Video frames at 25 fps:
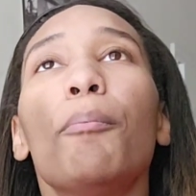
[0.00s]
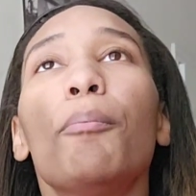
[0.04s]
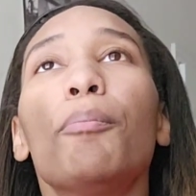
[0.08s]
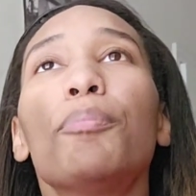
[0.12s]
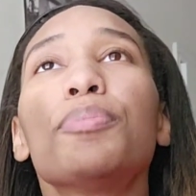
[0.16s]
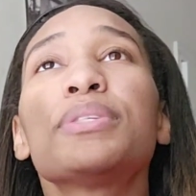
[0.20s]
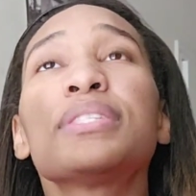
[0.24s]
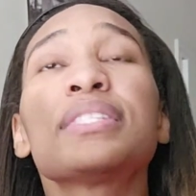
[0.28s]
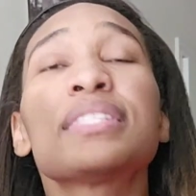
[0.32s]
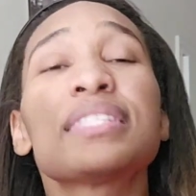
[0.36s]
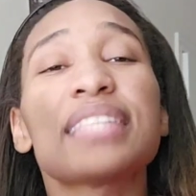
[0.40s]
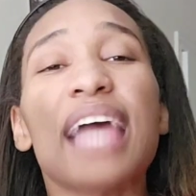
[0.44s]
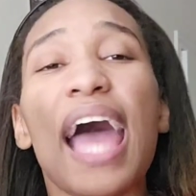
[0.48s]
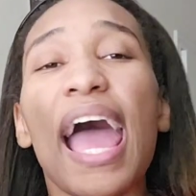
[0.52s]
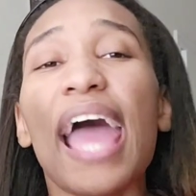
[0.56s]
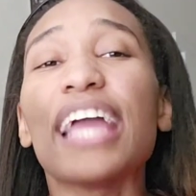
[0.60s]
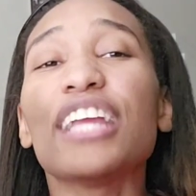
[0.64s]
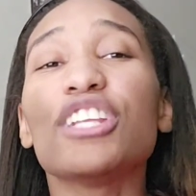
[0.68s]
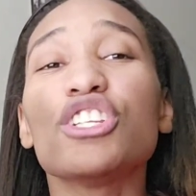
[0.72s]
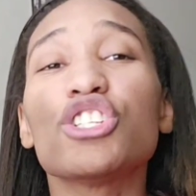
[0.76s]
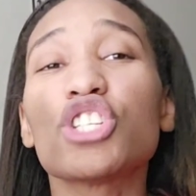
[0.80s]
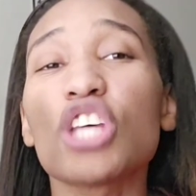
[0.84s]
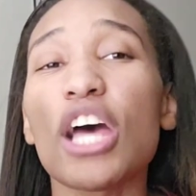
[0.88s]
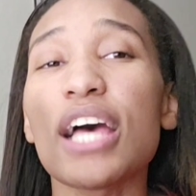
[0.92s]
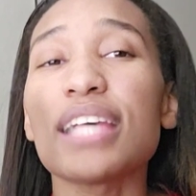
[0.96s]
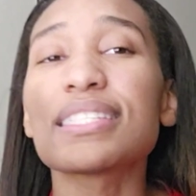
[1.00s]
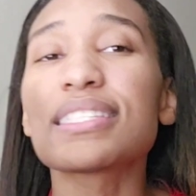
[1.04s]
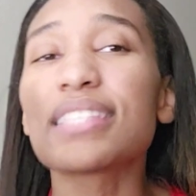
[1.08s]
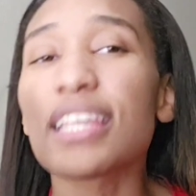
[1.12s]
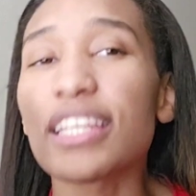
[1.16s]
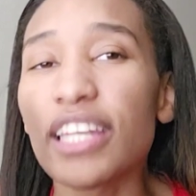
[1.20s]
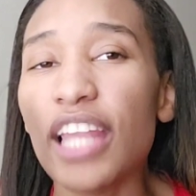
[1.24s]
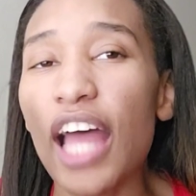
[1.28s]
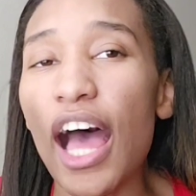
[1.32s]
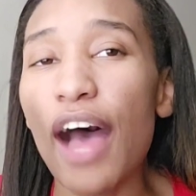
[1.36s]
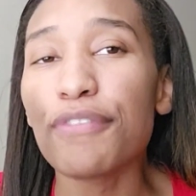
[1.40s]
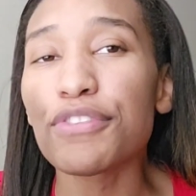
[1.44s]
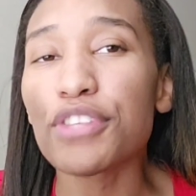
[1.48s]
saying just
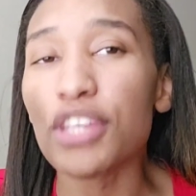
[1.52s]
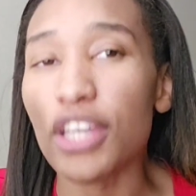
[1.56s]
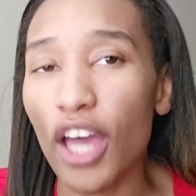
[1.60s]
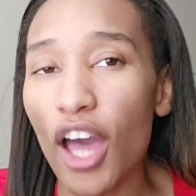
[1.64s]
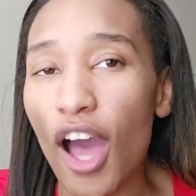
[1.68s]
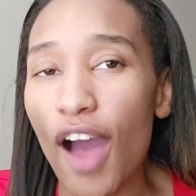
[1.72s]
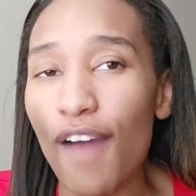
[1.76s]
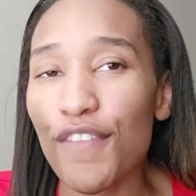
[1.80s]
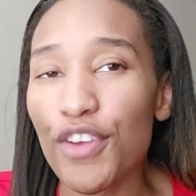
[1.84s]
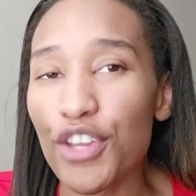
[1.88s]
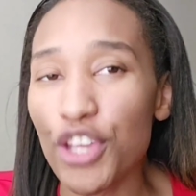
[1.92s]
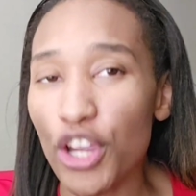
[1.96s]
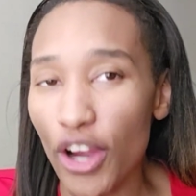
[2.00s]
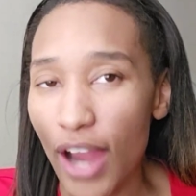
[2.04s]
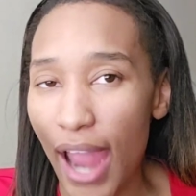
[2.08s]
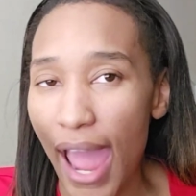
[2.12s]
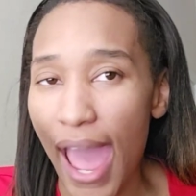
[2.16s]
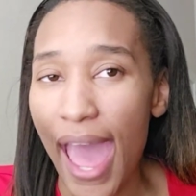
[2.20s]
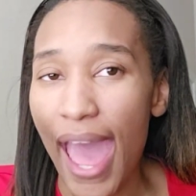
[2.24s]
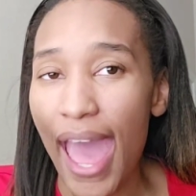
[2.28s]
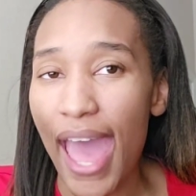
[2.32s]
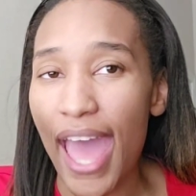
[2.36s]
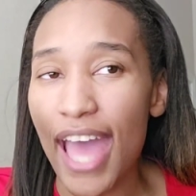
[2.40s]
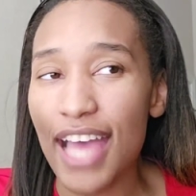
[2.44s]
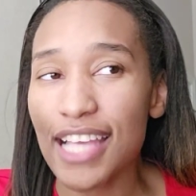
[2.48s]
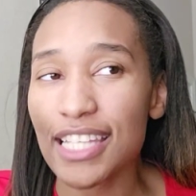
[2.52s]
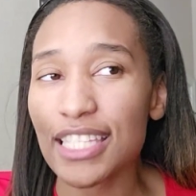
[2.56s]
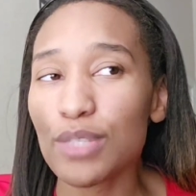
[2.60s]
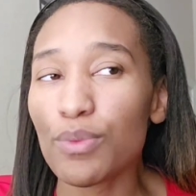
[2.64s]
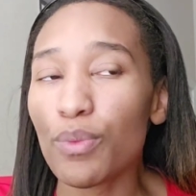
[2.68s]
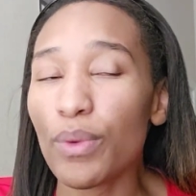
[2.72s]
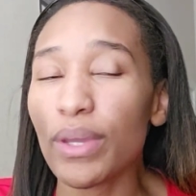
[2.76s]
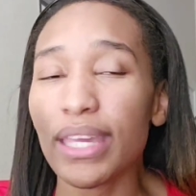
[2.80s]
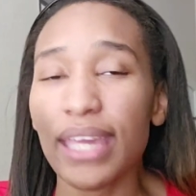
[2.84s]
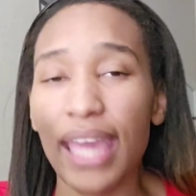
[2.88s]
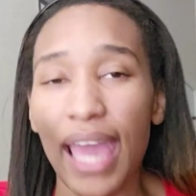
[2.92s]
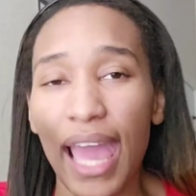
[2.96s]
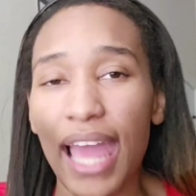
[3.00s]
enough to cover your ass
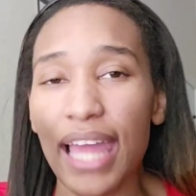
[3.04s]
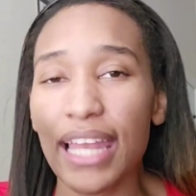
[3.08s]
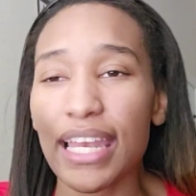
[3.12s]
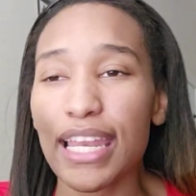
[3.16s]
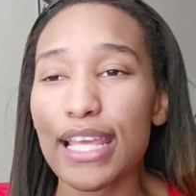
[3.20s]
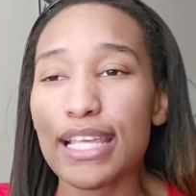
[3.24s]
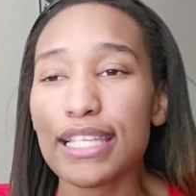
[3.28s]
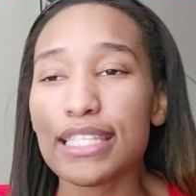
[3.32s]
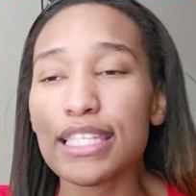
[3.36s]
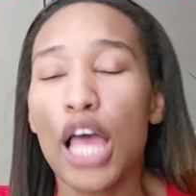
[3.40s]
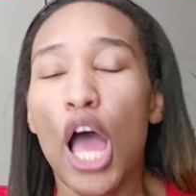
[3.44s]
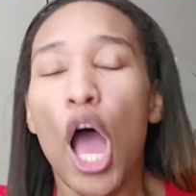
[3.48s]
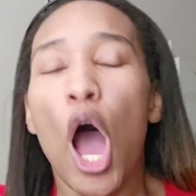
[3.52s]
with Candiace,